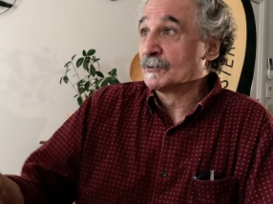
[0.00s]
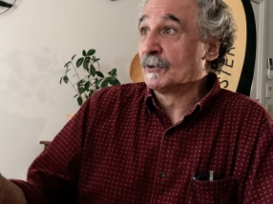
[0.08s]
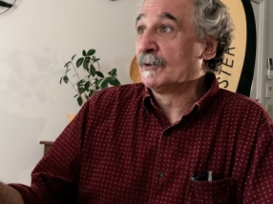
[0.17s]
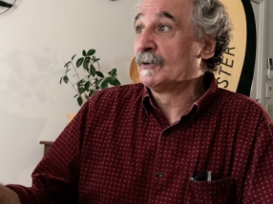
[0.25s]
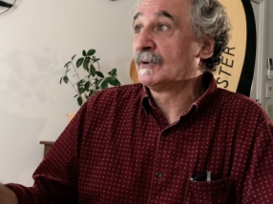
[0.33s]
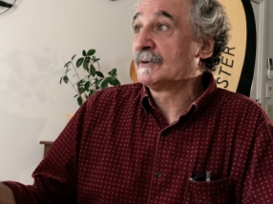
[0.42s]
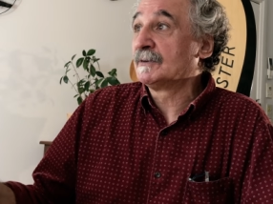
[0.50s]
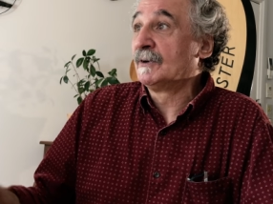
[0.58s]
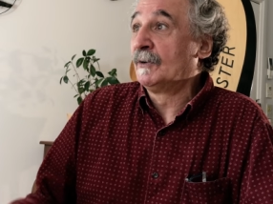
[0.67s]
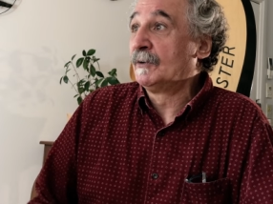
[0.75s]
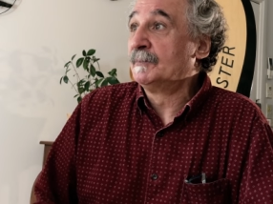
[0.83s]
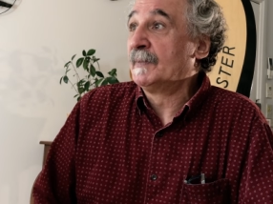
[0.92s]
draw
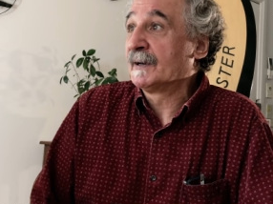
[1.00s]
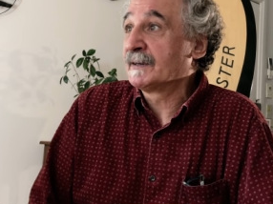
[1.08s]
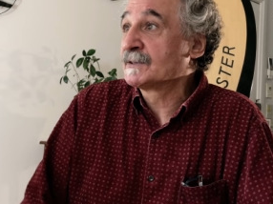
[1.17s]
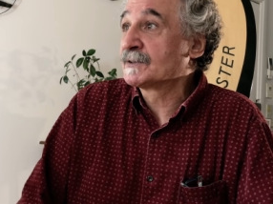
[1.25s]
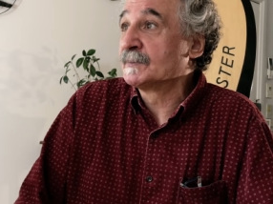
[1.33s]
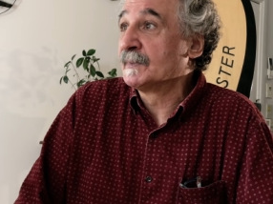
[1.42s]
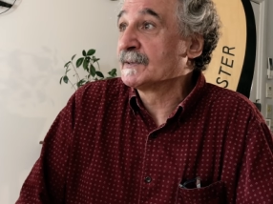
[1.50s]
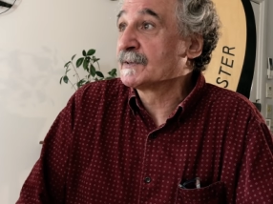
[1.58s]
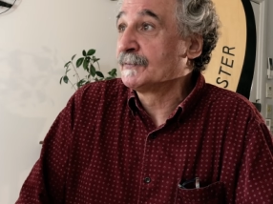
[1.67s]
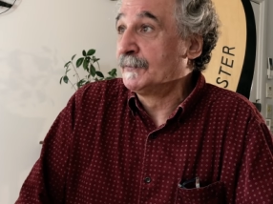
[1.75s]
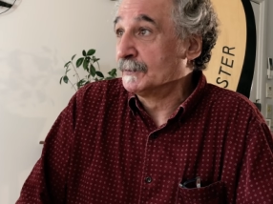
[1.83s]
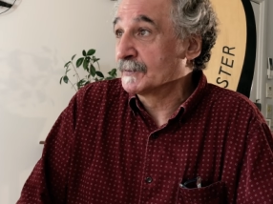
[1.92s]
all my
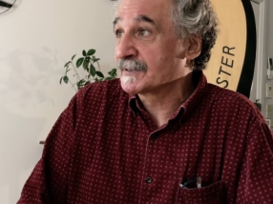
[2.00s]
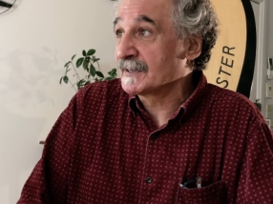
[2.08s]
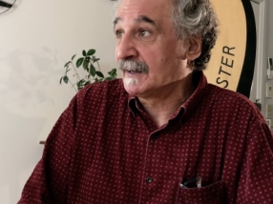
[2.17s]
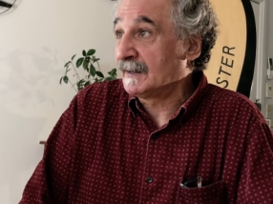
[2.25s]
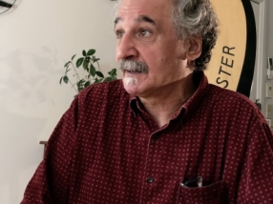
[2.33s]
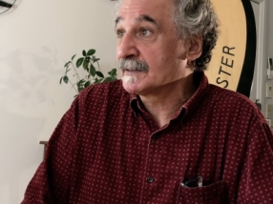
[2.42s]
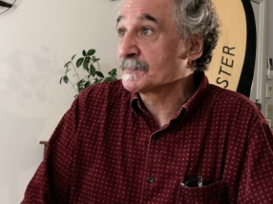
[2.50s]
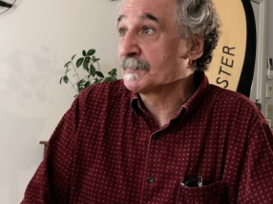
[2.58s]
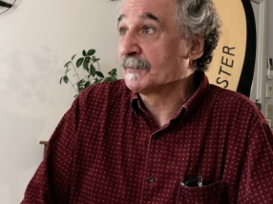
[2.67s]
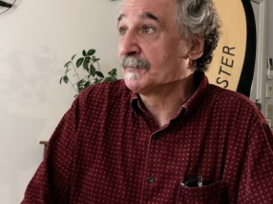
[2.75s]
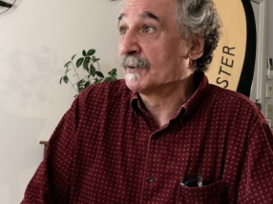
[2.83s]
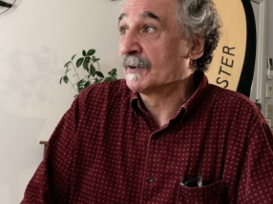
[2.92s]
instruments full size
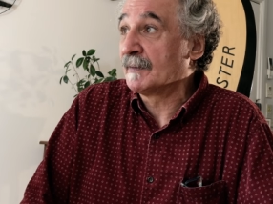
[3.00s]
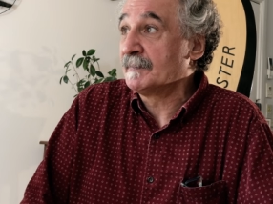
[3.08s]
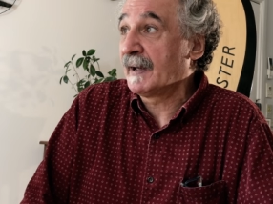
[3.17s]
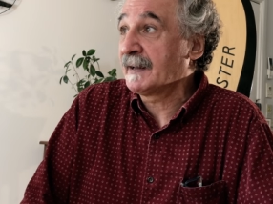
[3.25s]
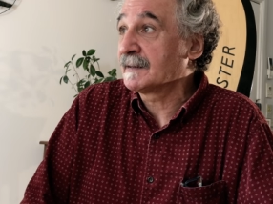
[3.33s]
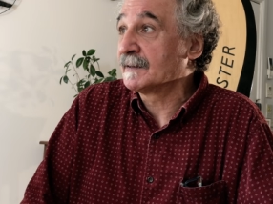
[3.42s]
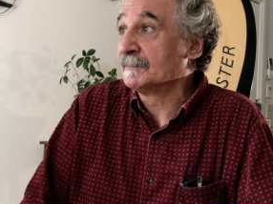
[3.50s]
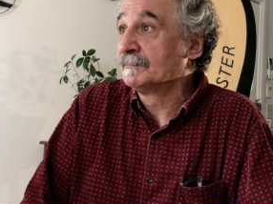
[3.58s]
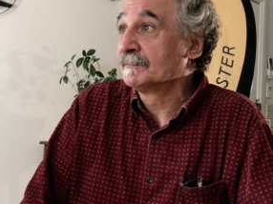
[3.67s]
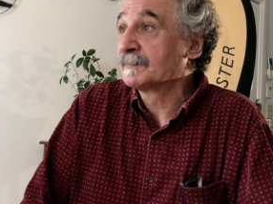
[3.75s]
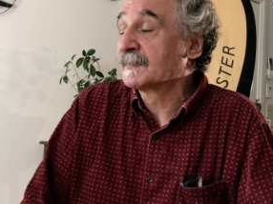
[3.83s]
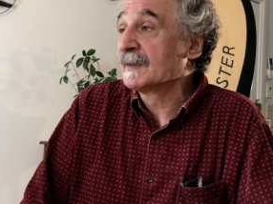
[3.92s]
before I make
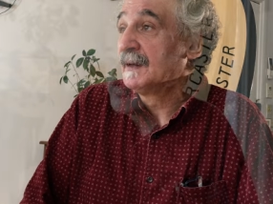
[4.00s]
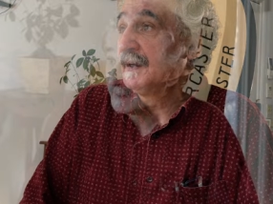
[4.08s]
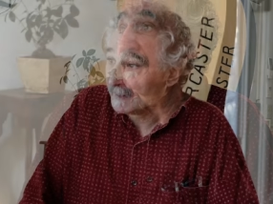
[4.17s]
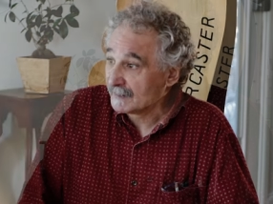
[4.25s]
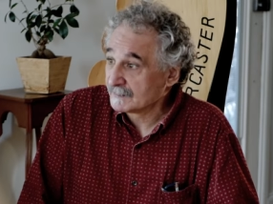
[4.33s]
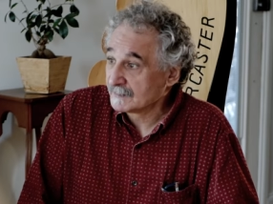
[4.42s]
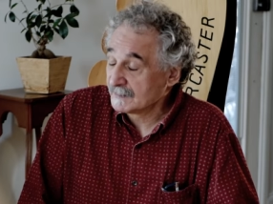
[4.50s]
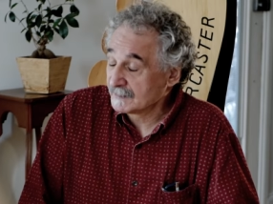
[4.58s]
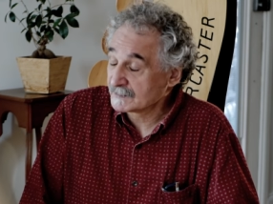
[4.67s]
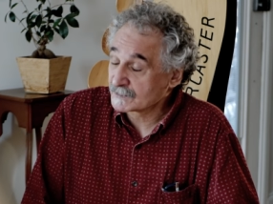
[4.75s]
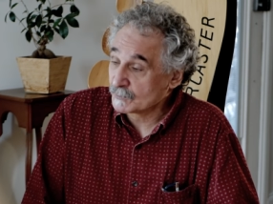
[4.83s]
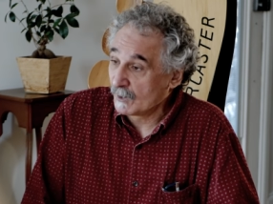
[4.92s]
them. Uh, and
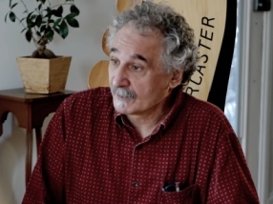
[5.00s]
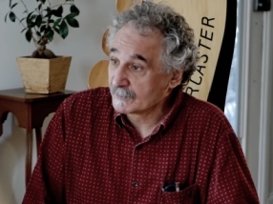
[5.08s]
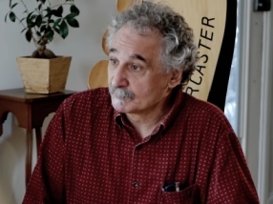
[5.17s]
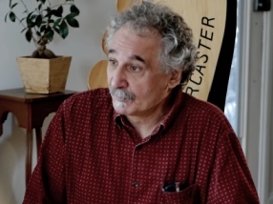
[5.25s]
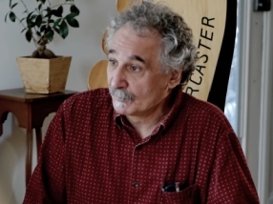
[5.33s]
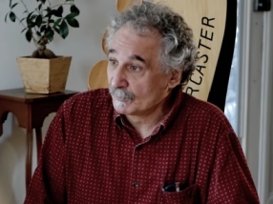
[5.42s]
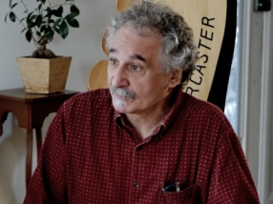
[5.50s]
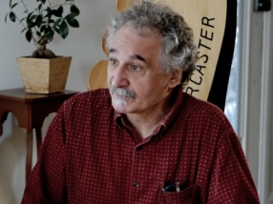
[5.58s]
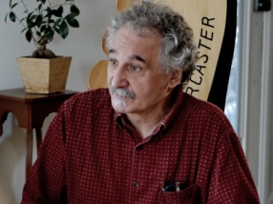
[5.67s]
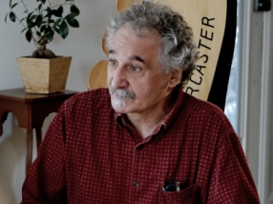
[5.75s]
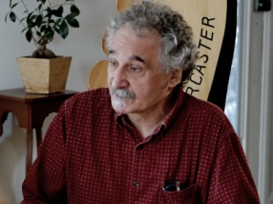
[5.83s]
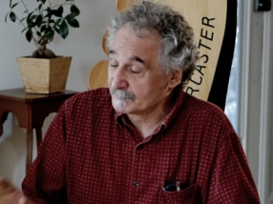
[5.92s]
it's quite
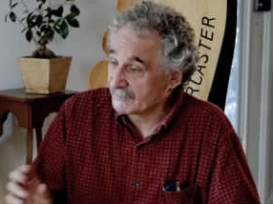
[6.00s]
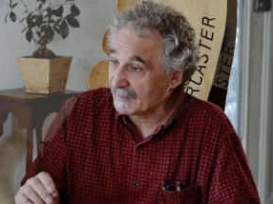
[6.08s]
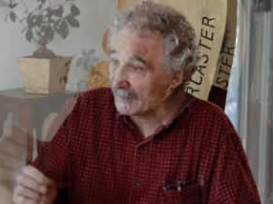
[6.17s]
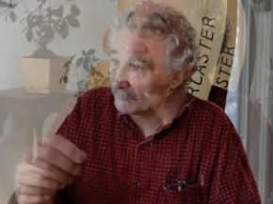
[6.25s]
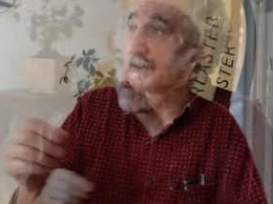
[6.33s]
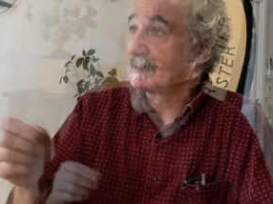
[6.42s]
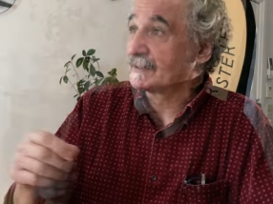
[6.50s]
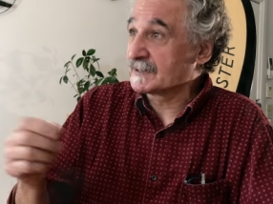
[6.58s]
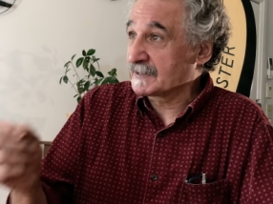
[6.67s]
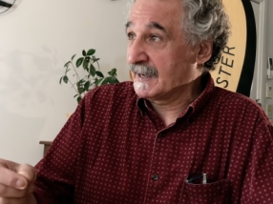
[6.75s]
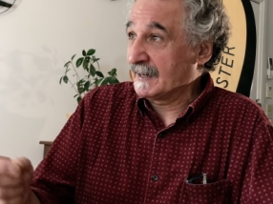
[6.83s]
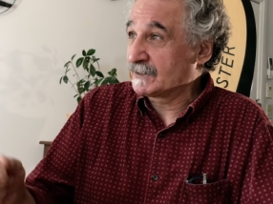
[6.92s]
important to be able to
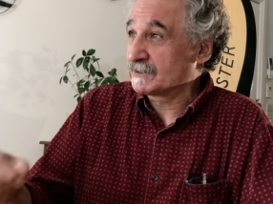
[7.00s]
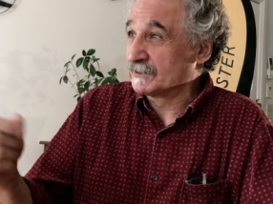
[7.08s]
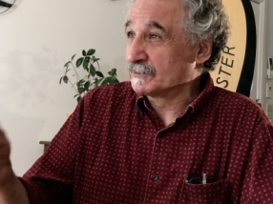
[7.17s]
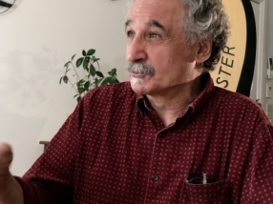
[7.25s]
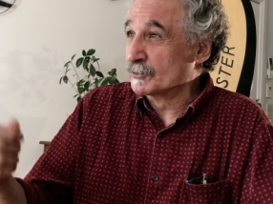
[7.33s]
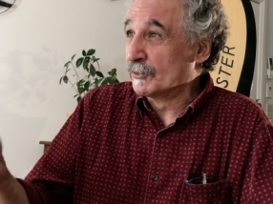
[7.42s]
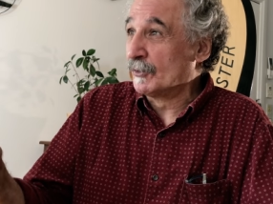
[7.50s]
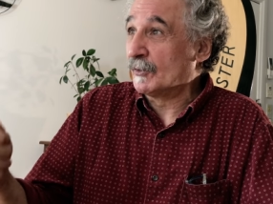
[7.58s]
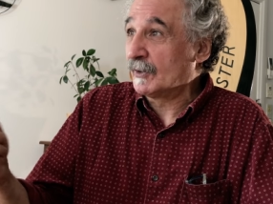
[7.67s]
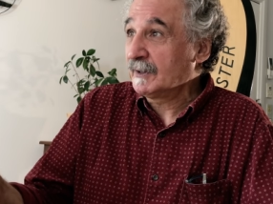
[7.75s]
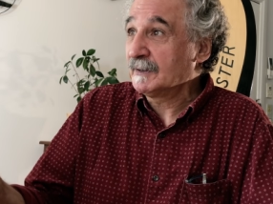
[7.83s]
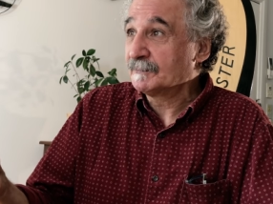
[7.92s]
sketch and
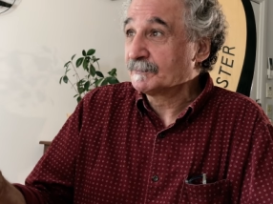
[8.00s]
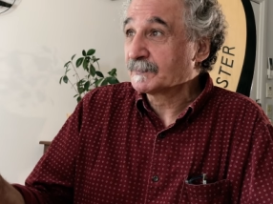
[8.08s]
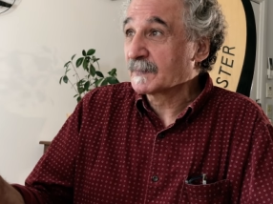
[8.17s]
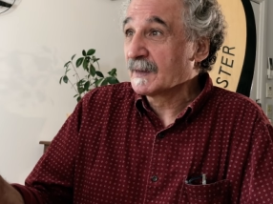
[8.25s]
draw